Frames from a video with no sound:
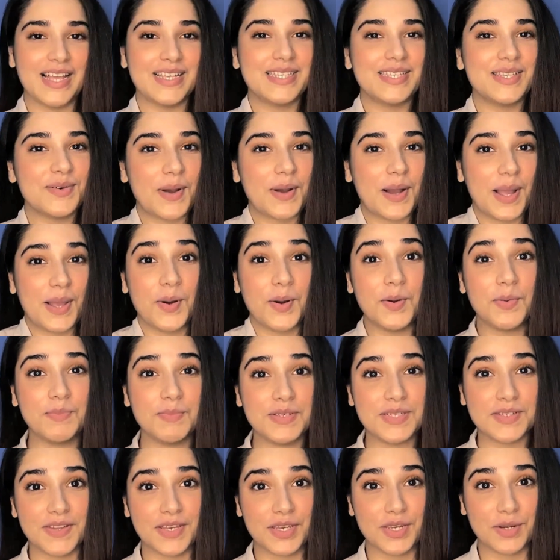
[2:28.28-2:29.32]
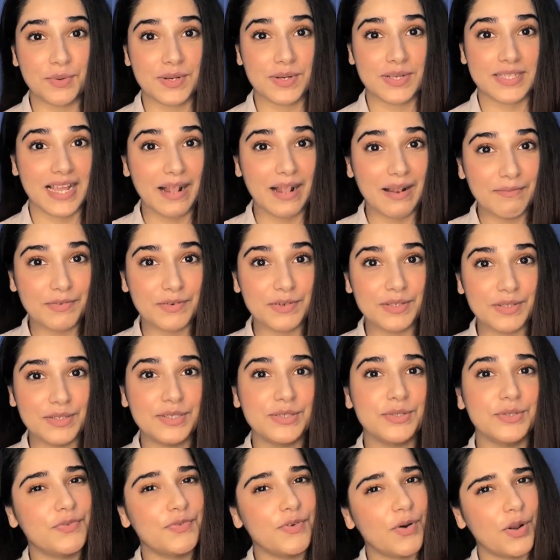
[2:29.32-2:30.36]
So I hope this video was helpful.
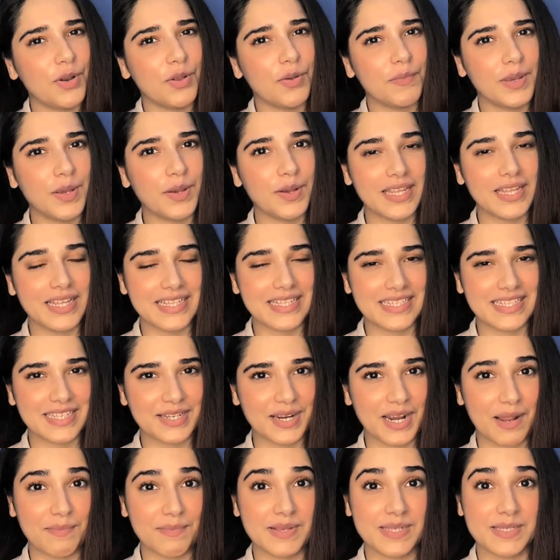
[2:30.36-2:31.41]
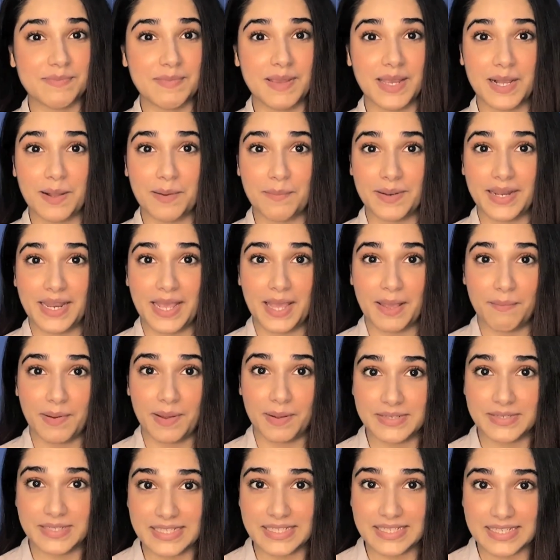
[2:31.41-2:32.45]
Do follow me on Instagram as Makeup and Hair by
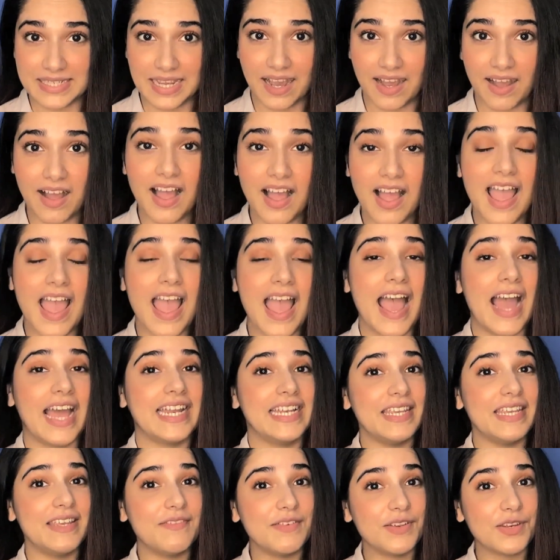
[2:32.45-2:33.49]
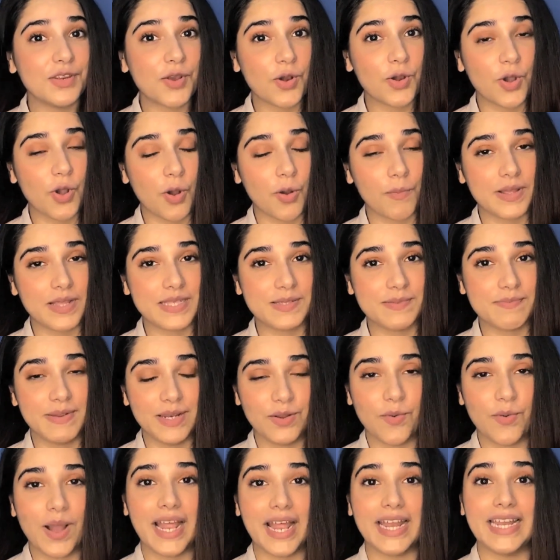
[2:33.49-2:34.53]
Maliha and leave in your comments
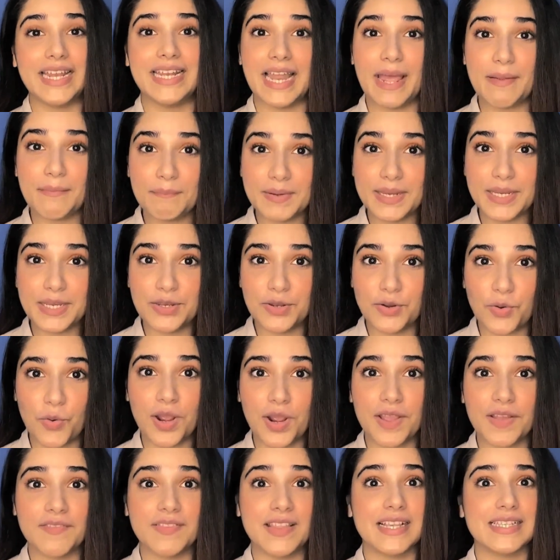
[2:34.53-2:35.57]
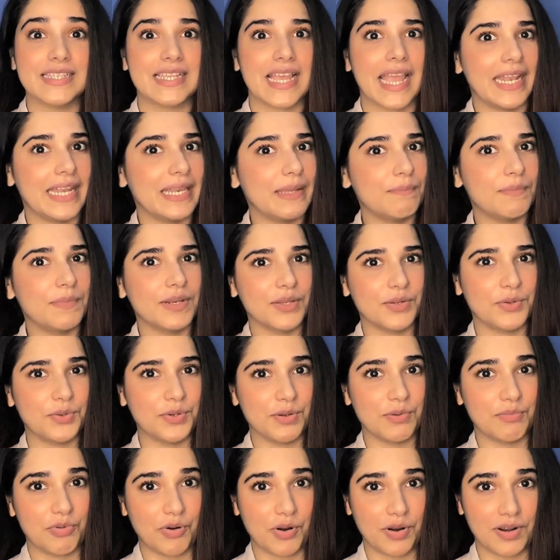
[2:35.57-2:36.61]
below and let me know if there's any
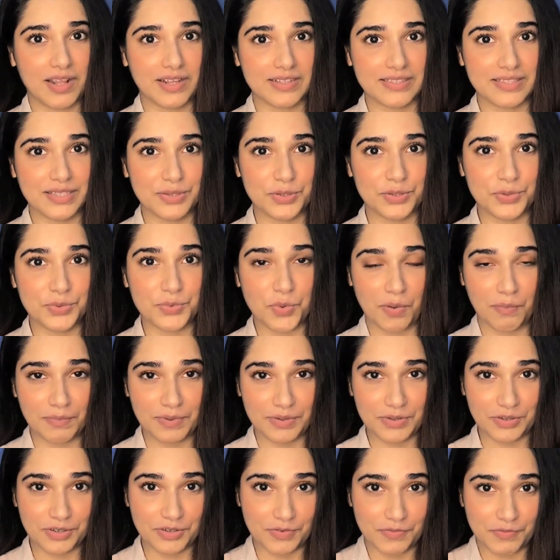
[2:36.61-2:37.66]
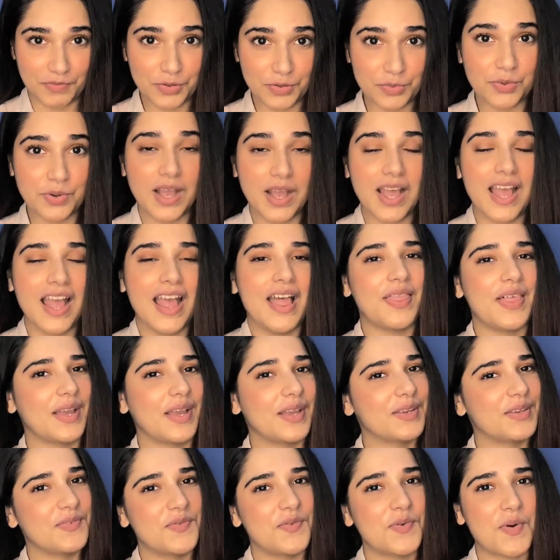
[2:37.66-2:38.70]
particular product that you want me to review.
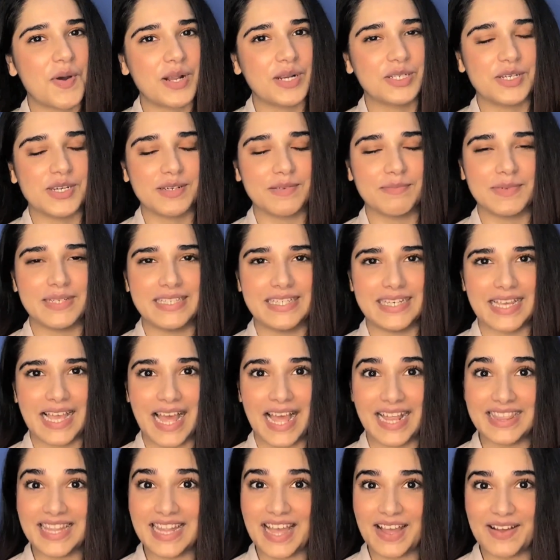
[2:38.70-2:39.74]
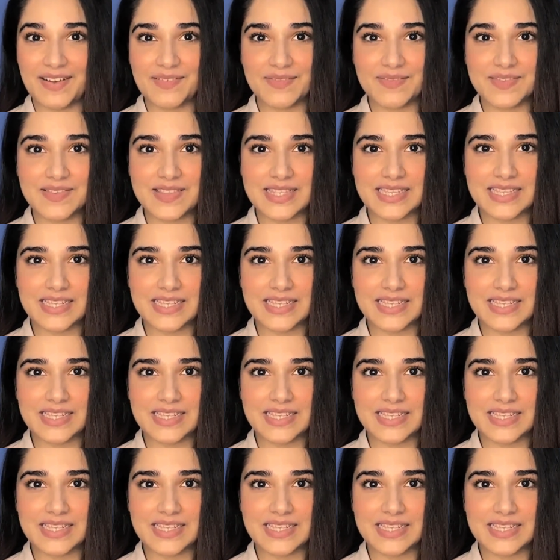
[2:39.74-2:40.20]
Thank you for watching. Maliha loves.